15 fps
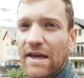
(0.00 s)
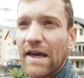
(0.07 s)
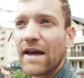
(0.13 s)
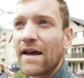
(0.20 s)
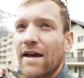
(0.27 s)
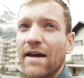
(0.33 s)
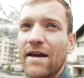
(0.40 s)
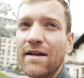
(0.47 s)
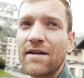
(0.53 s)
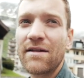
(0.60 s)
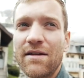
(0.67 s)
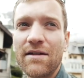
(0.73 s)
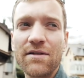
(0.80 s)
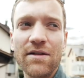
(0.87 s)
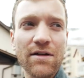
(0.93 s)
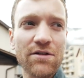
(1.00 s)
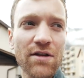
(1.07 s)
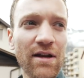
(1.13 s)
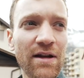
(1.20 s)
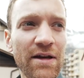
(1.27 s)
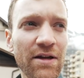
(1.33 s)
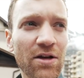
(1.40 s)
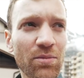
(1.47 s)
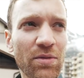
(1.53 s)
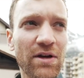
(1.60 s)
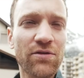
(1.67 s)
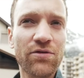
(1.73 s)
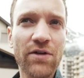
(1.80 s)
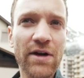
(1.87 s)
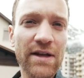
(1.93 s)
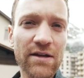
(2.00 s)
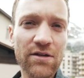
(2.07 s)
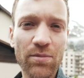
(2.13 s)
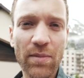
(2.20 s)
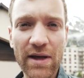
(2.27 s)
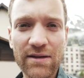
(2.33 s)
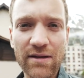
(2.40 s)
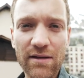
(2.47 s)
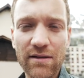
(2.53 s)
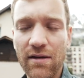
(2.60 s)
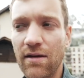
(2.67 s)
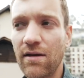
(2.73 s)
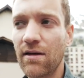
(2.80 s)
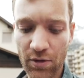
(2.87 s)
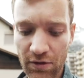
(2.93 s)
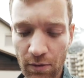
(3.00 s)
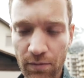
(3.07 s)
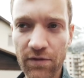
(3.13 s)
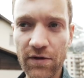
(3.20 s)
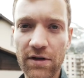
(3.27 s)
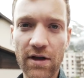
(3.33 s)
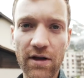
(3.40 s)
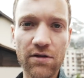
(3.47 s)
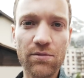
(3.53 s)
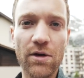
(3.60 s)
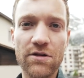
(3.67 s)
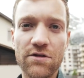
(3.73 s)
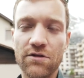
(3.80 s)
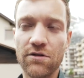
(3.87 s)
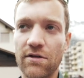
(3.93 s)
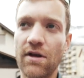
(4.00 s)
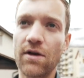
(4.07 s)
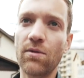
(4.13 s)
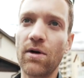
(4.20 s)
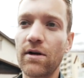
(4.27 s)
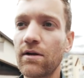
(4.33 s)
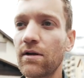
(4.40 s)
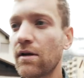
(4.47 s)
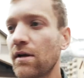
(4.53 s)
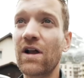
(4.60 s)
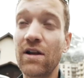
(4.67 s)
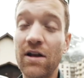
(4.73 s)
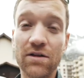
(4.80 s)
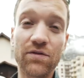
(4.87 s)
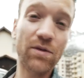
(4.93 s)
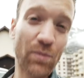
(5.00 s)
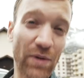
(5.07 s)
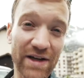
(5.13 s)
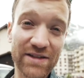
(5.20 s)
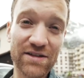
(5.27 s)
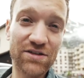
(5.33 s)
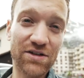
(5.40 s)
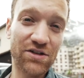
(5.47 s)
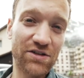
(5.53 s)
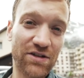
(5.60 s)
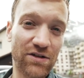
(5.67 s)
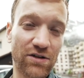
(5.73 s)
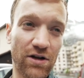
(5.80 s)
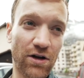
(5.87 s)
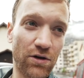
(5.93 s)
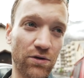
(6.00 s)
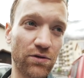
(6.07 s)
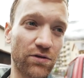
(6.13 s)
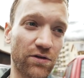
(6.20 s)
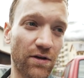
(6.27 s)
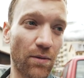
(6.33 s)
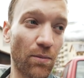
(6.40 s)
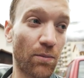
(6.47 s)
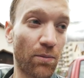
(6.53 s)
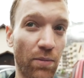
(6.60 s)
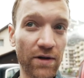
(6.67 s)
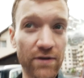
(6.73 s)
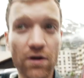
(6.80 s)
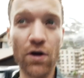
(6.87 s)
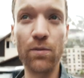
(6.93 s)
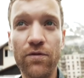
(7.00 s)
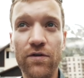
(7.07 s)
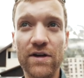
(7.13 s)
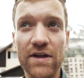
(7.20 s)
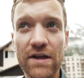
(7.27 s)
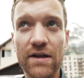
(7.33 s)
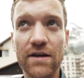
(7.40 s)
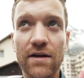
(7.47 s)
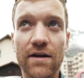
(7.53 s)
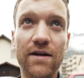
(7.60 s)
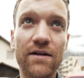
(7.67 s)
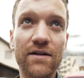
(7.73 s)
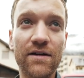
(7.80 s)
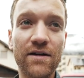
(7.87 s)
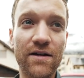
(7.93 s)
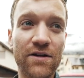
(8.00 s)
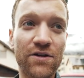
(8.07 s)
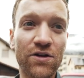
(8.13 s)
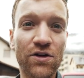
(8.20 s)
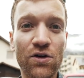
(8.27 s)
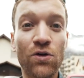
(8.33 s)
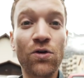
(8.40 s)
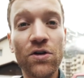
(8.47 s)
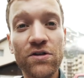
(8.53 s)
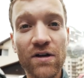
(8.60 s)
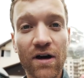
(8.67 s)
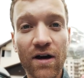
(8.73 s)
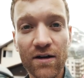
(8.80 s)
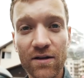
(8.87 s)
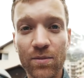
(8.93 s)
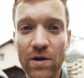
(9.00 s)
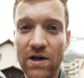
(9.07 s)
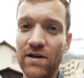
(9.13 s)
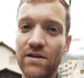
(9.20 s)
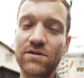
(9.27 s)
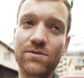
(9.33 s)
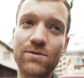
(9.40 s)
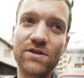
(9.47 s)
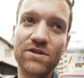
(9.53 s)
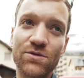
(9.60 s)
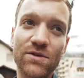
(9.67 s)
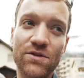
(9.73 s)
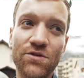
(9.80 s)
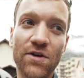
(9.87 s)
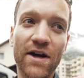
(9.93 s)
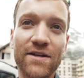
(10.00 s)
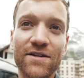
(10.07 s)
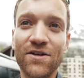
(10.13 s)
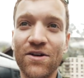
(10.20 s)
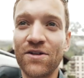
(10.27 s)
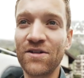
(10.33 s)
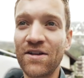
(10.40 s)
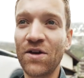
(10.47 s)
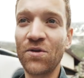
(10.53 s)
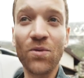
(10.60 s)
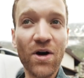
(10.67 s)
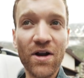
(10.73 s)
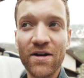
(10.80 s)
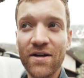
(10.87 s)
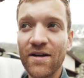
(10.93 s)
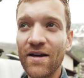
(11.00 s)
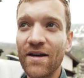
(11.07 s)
again. There's a little bit of rain expected, but hopefully not as much as on day 1. A lot of the passes are still closed. But hopefully the Gotthard Pass, which we tried on day 1,